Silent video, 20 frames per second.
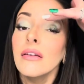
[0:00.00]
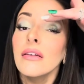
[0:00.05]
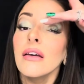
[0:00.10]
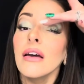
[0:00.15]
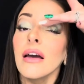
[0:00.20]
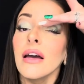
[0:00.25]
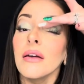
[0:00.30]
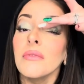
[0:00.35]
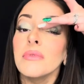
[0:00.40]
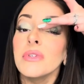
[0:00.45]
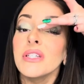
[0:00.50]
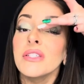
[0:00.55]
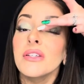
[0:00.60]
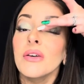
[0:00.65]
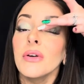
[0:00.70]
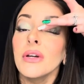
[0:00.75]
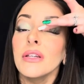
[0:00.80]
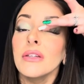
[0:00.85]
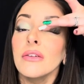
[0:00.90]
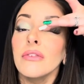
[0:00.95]
I'm just
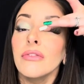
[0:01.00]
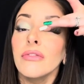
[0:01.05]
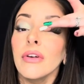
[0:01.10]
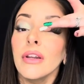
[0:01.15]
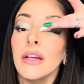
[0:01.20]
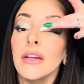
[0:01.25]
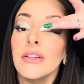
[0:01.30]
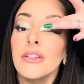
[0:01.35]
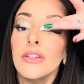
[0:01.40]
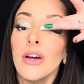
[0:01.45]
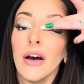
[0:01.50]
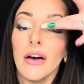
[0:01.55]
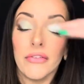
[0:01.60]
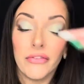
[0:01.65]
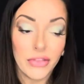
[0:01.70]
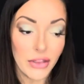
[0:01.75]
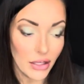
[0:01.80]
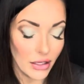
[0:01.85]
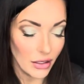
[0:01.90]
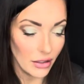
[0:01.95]
going to finish off
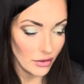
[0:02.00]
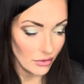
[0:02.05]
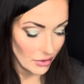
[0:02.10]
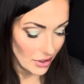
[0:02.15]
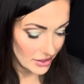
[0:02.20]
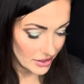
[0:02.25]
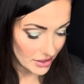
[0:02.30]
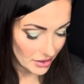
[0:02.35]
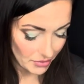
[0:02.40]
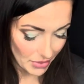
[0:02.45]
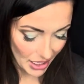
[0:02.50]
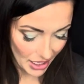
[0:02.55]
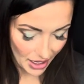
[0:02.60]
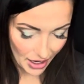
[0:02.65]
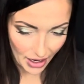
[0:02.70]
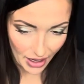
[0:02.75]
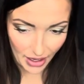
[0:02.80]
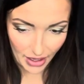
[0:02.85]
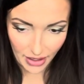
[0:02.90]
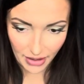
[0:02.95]
the rest of my
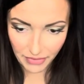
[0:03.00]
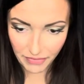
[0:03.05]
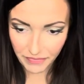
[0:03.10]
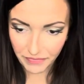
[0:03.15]
eye